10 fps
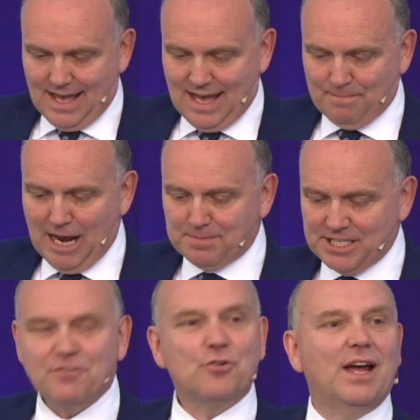And perhaps
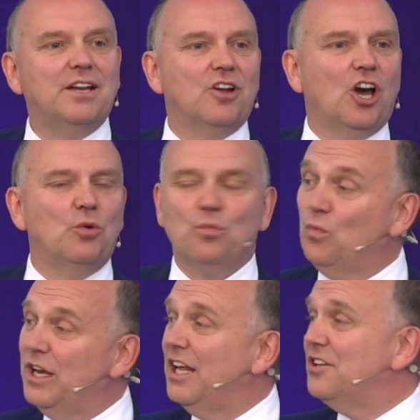even right now,
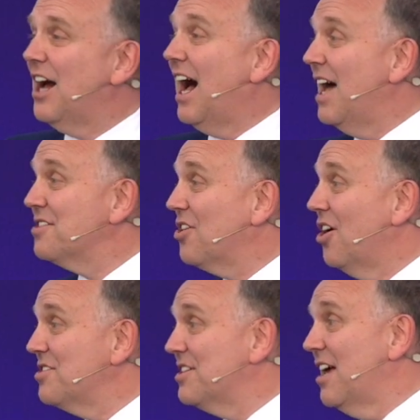we need to ask
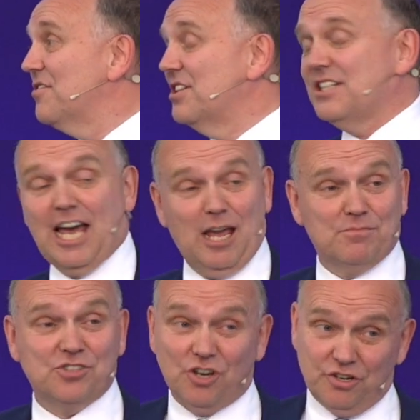ourselves at
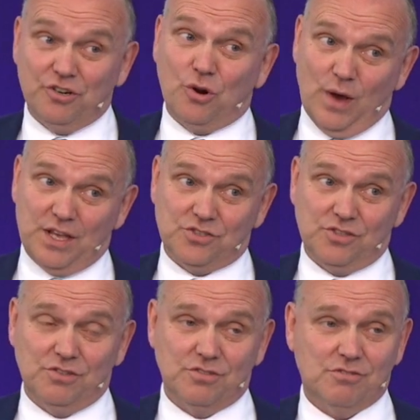times certain
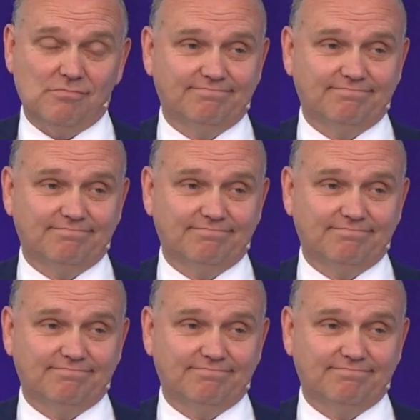questions.